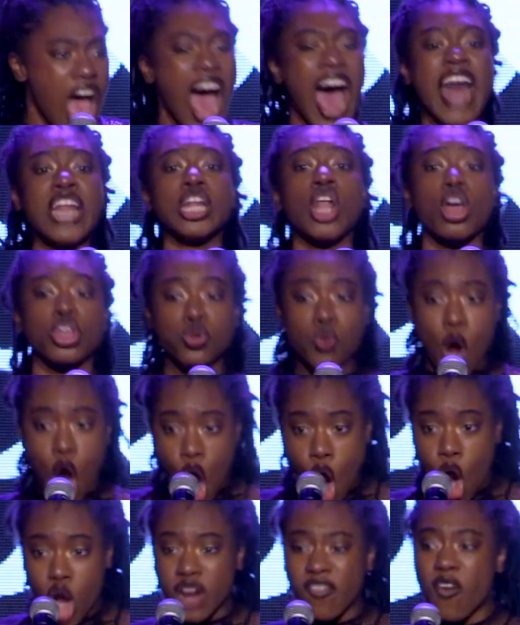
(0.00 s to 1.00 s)
I know you
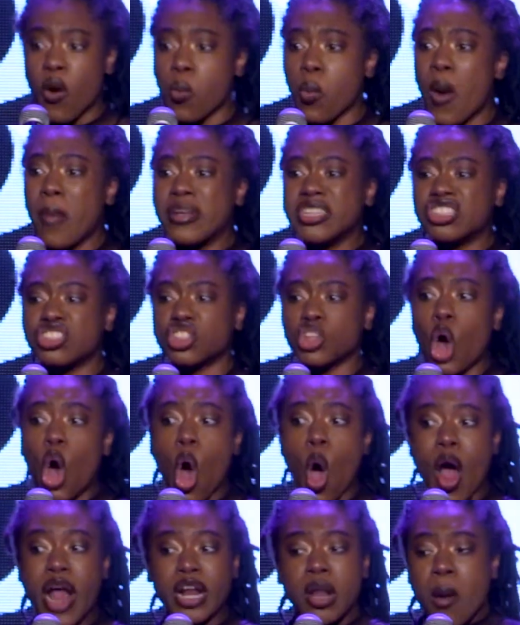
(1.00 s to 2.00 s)
heard of a woman
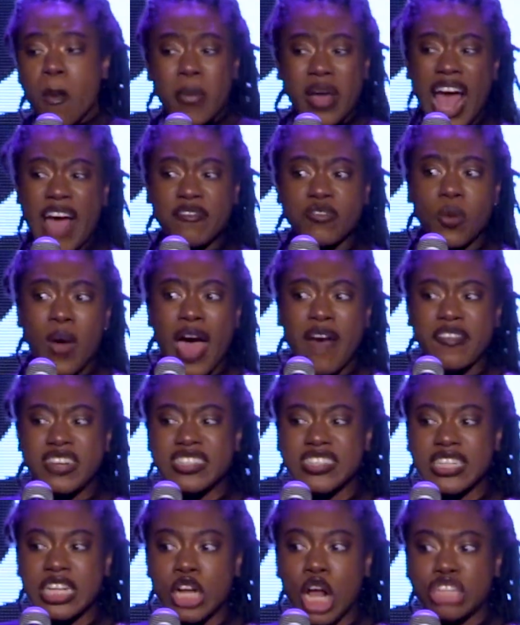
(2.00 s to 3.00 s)
scorned, but have you
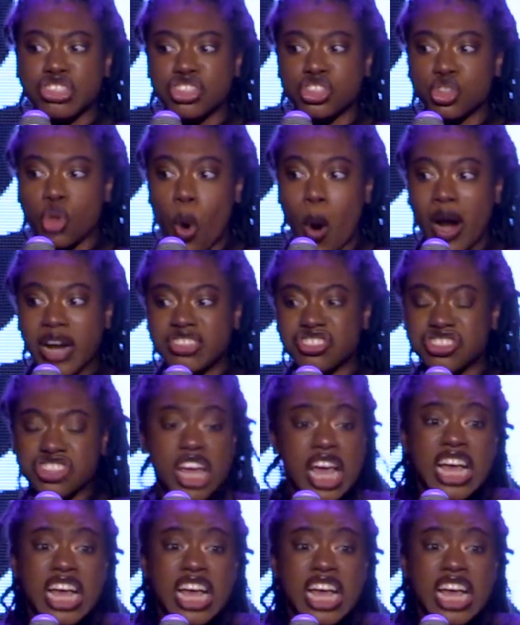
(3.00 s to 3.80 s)
ever seen her scorched?